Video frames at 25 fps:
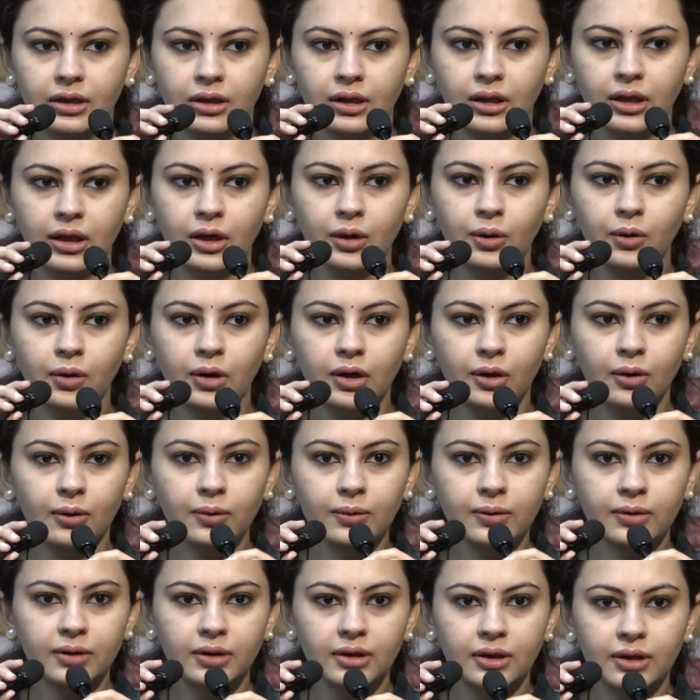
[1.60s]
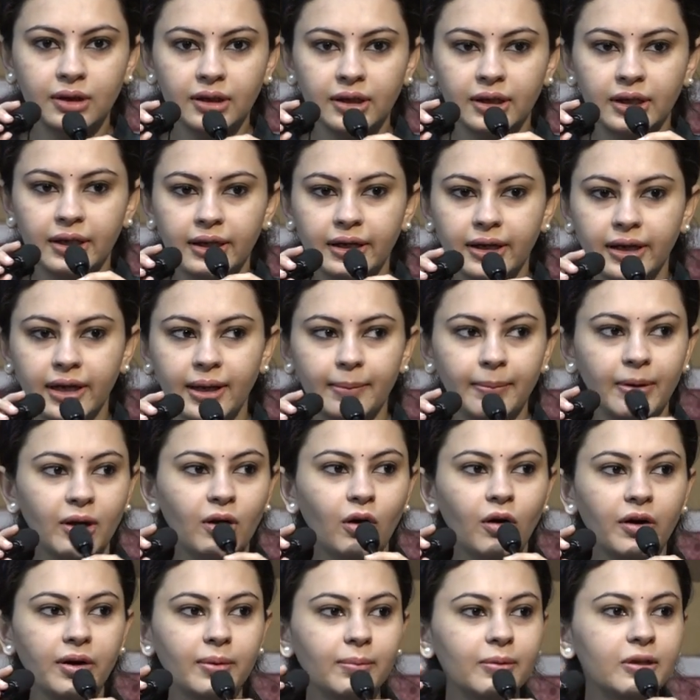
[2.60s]
hello hello am i
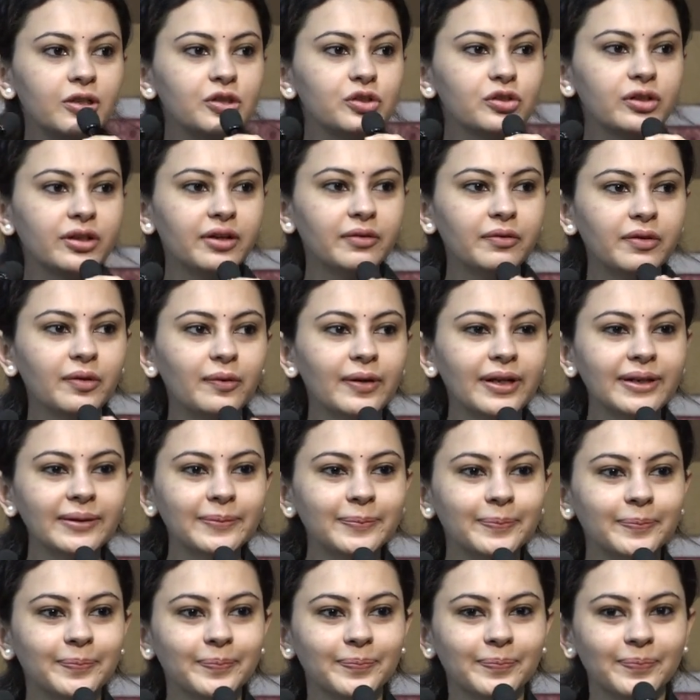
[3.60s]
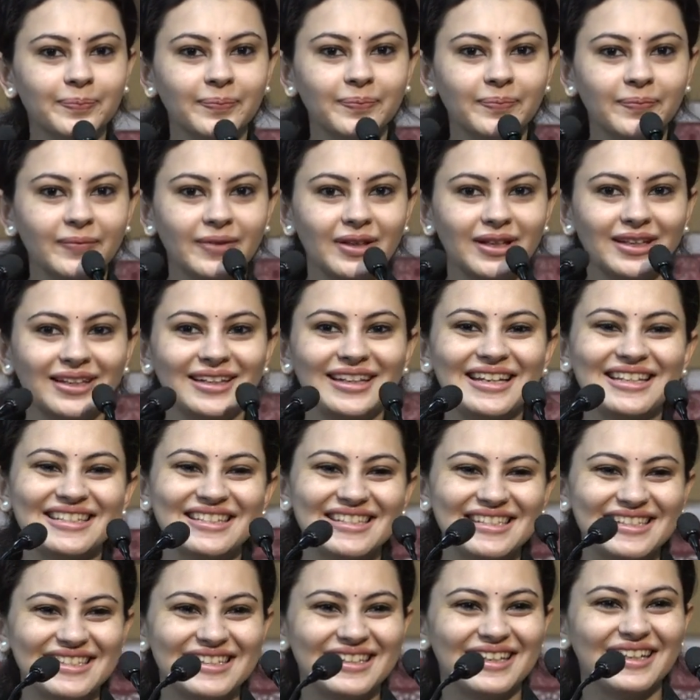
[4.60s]
audible to everyone yes
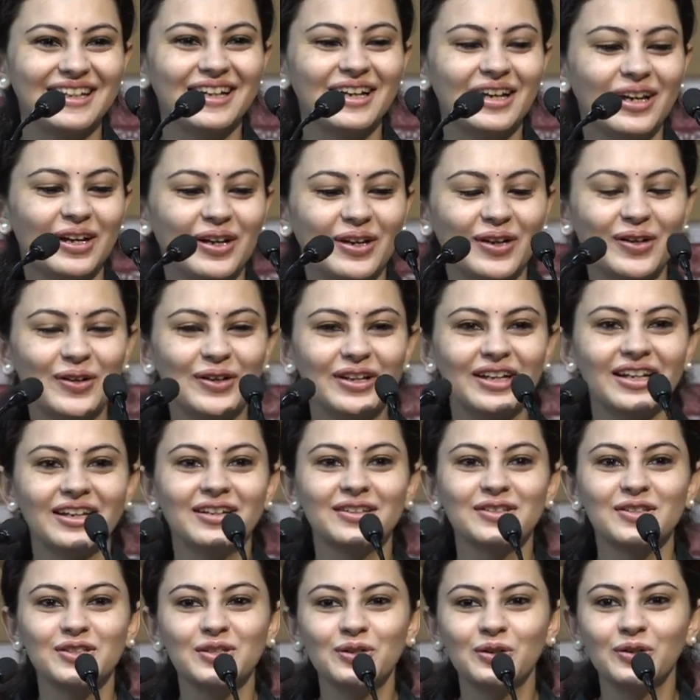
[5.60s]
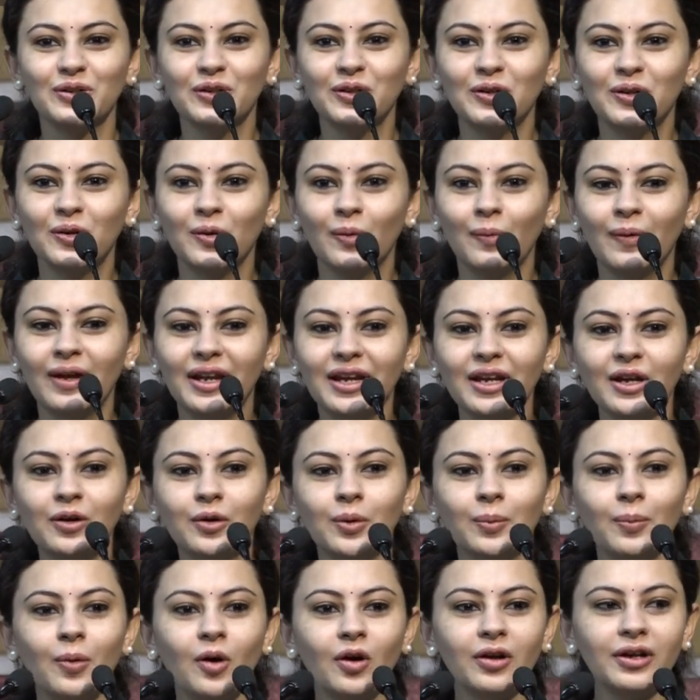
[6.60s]
okay so very
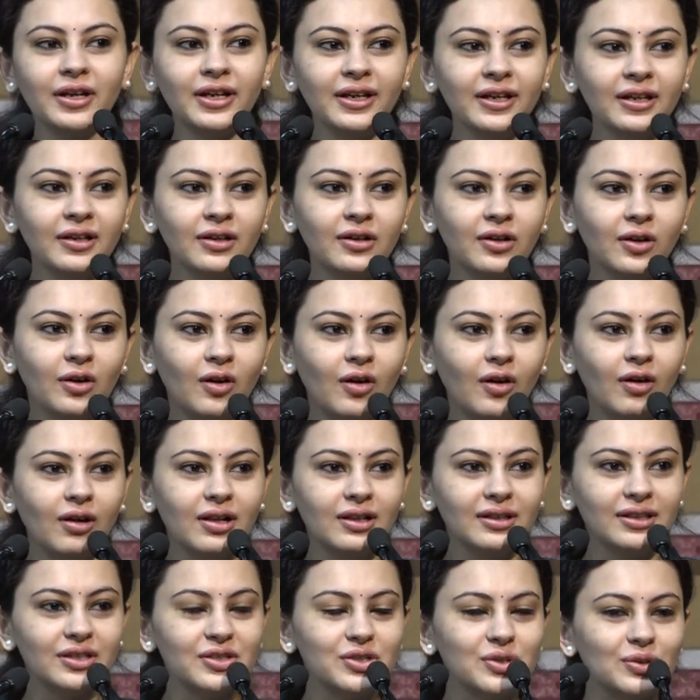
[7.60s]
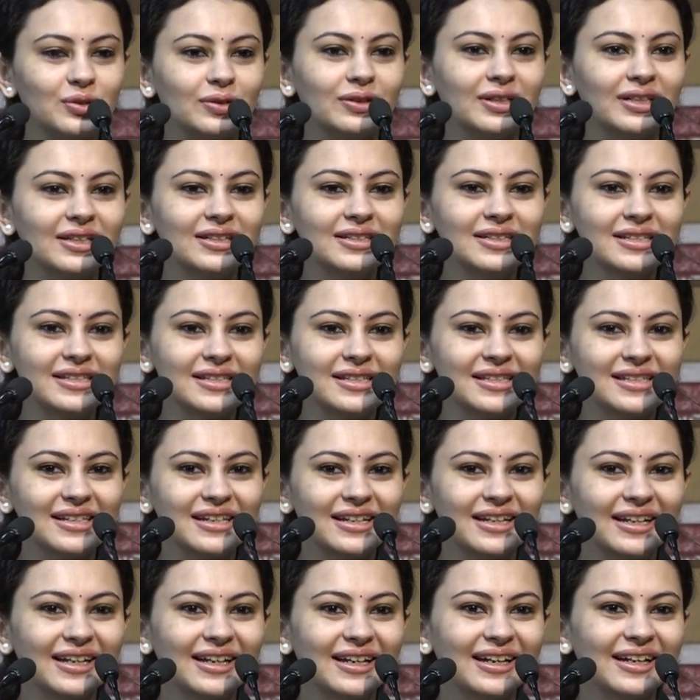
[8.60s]
good morning all the students
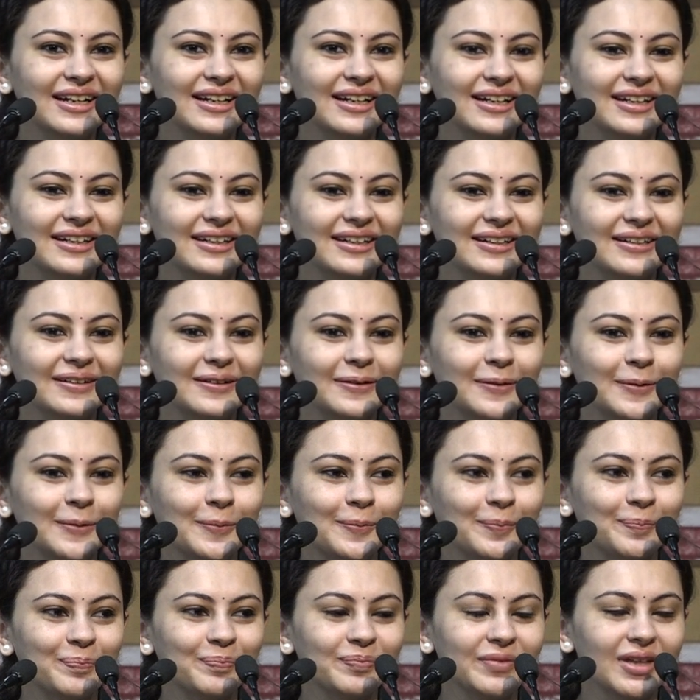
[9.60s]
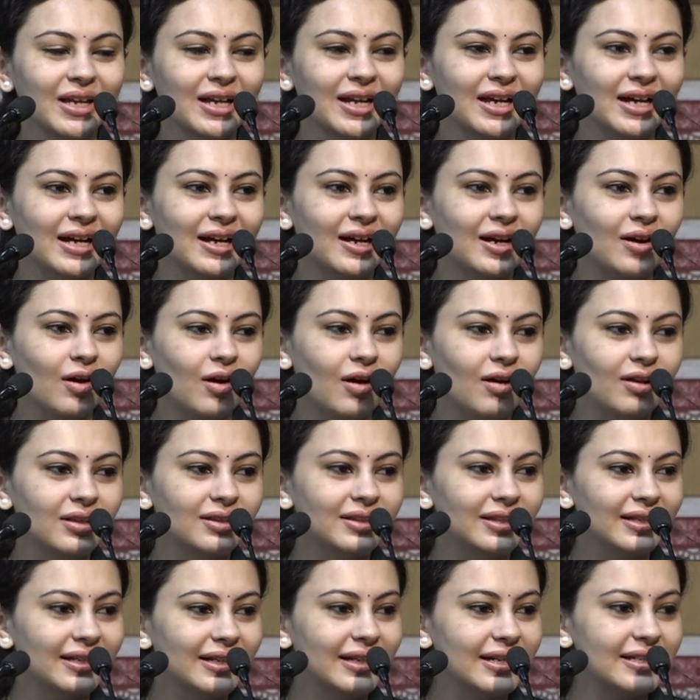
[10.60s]
um, all
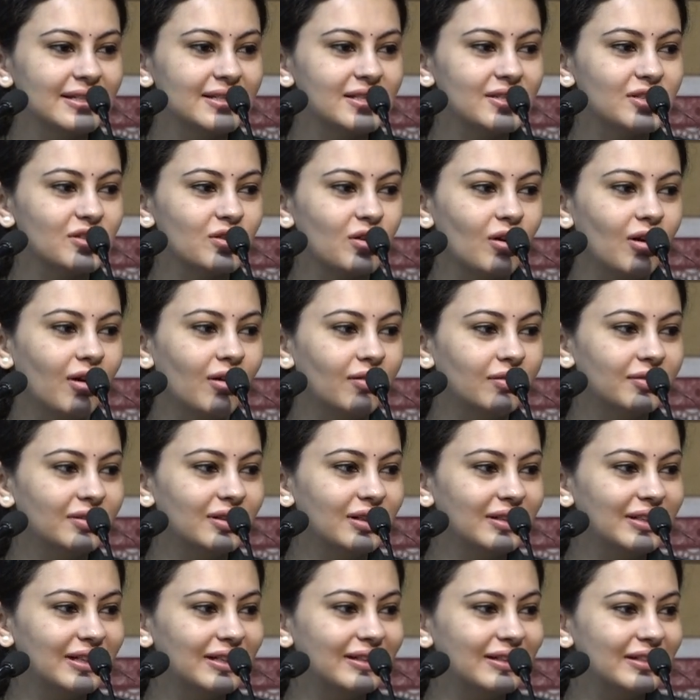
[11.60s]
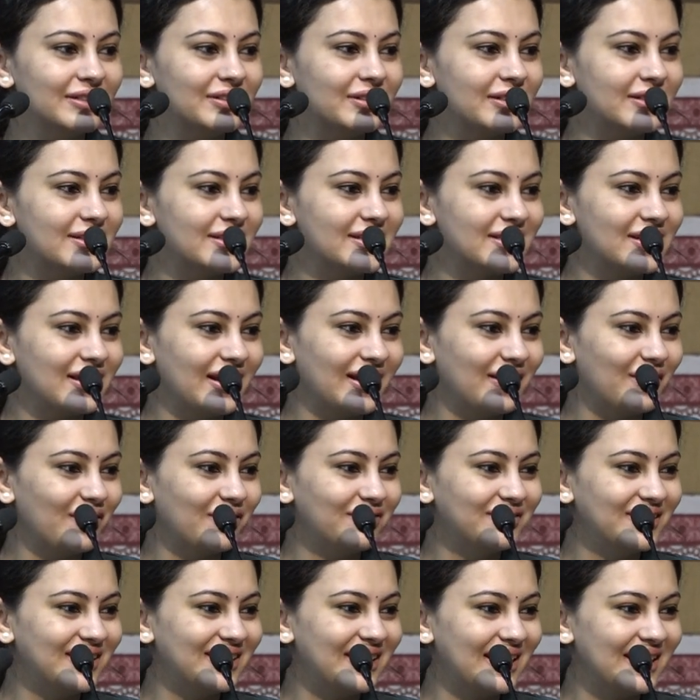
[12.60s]
the guests of the dignitaries and
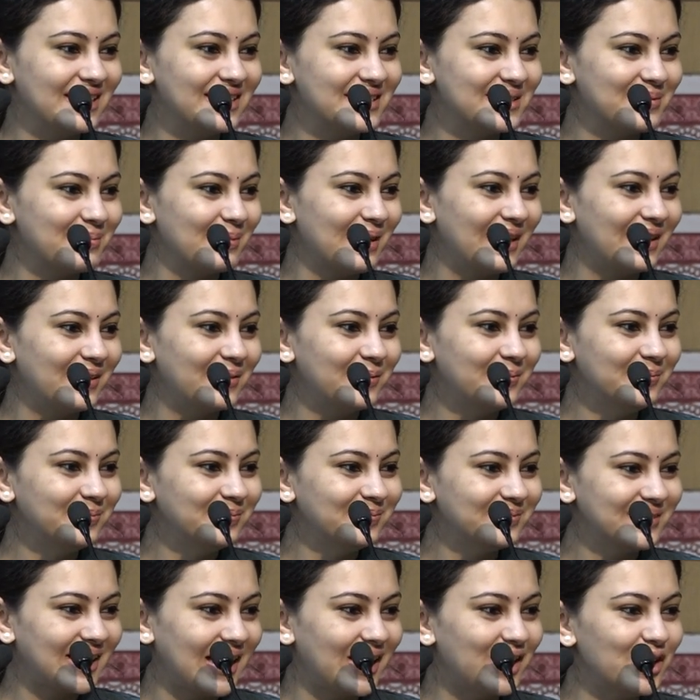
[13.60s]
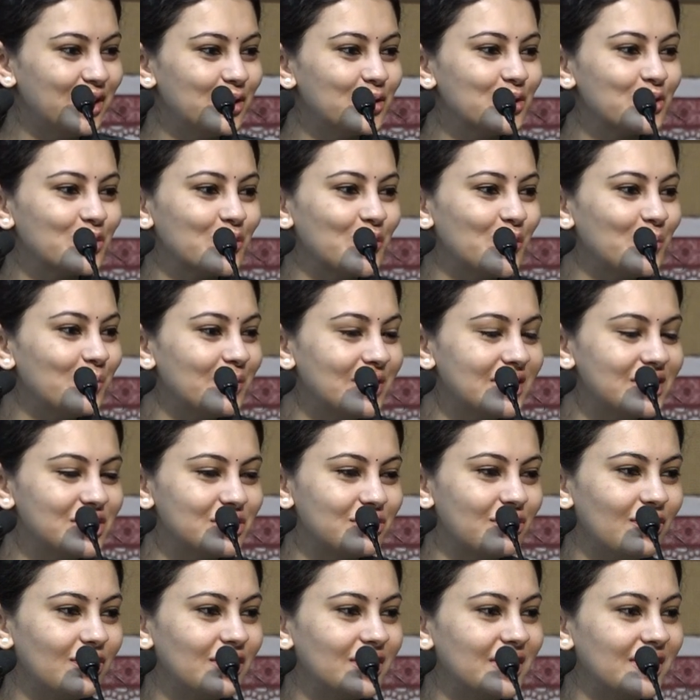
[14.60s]
of the dice madam thank you so much
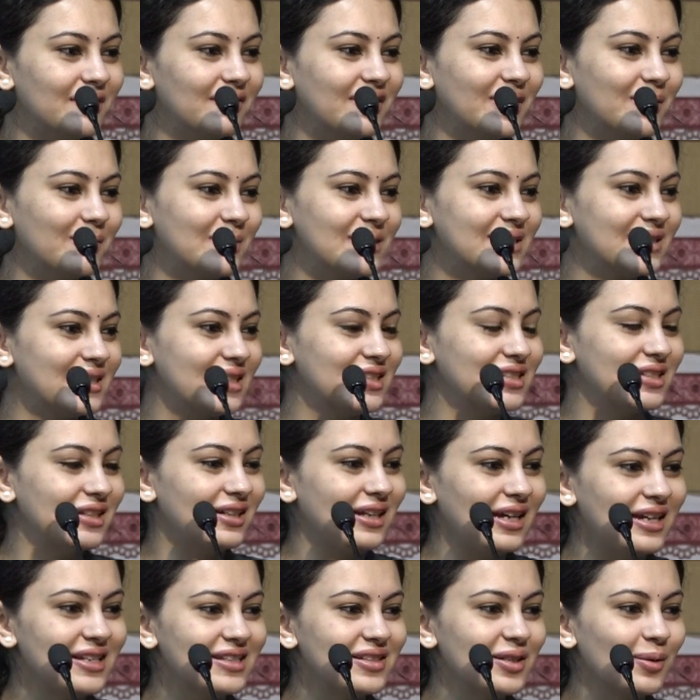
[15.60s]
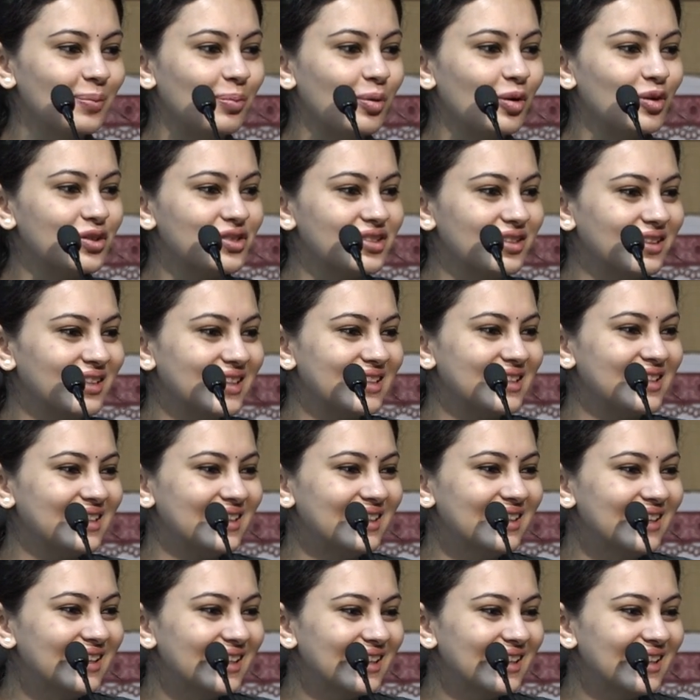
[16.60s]
for giving me such a nice opportunity